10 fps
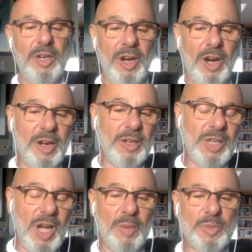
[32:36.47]
Hunter
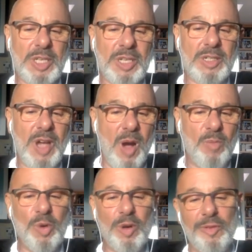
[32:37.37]
Thompson,
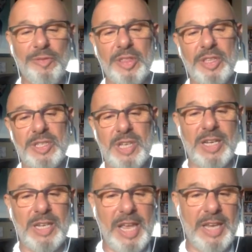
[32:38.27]
Tom Wolfe, and this
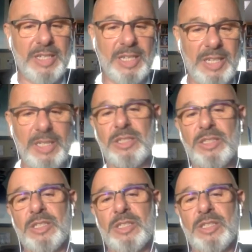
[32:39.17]
guy Gay Talese.